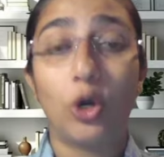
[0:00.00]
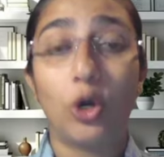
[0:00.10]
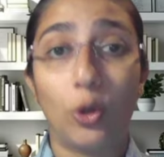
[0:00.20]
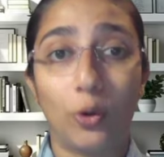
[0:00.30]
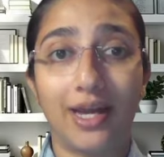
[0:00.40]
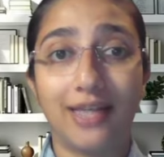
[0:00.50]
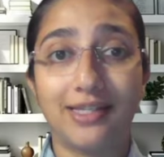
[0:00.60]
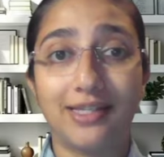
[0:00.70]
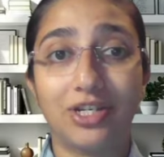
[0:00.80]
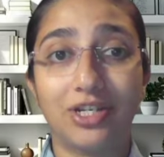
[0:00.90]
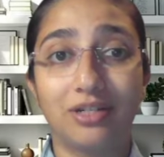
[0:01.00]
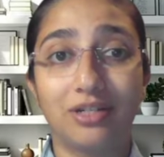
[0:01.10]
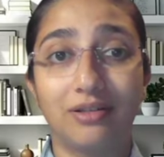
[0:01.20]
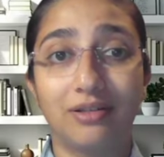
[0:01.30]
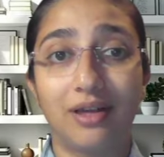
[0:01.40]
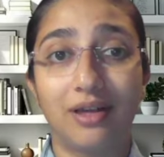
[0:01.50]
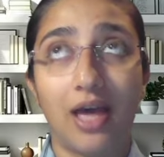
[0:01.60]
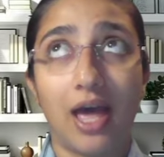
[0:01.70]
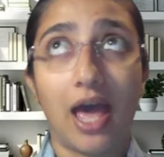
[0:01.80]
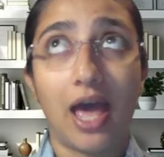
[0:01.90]
tokenization,
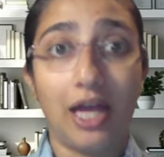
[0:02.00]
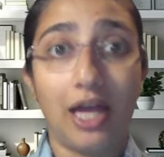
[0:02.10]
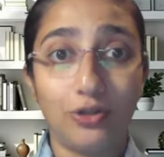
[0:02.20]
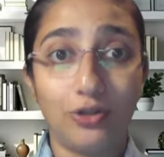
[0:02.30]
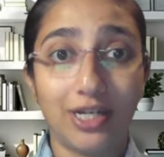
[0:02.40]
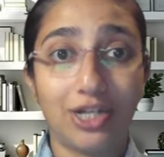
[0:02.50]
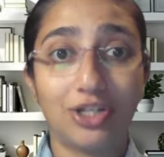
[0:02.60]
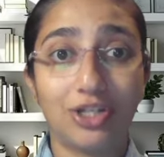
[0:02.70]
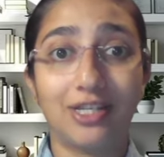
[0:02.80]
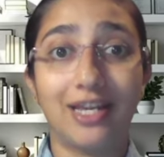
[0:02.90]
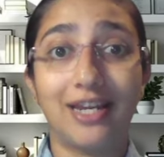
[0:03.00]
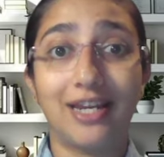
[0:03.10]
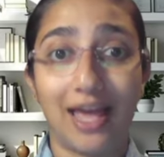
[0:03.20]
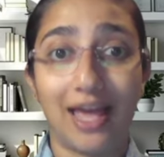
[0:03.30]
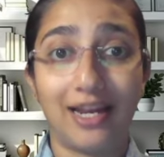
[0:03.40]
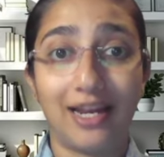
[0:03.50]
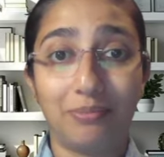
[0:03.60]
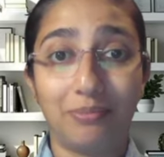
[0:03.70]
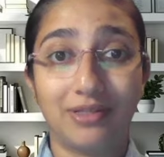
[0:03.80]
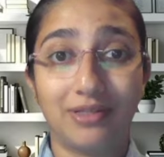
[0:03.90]
hallucinations in
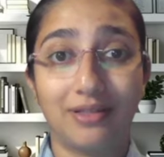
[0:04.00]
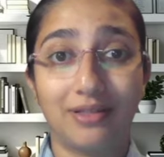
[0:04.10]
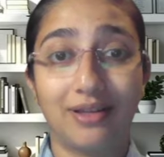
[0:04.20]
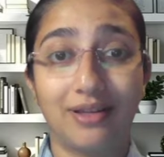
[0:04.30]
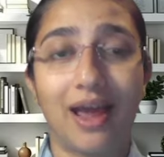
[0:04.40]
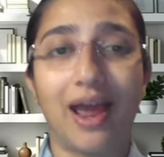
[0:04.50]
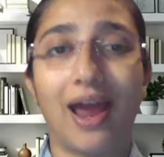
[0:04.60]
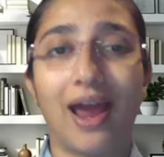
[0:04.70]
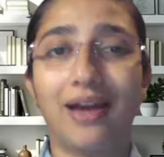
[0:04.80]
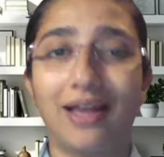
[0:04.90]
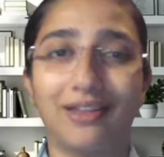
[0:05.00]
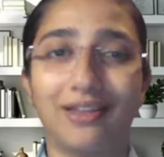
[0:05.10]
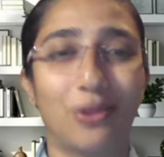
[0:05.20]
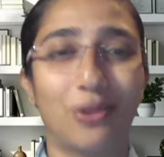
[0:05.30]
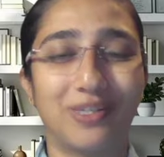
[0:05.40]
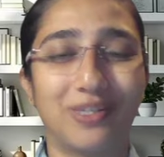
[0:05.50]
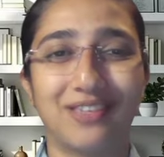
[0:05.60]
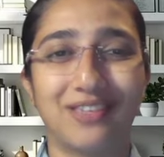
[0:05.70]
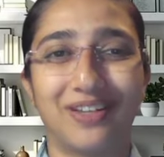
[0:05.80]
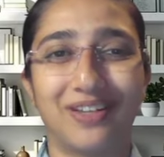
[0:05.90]
LLMs, and other topics
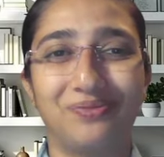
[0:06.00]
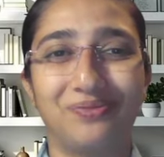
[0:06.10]
as well.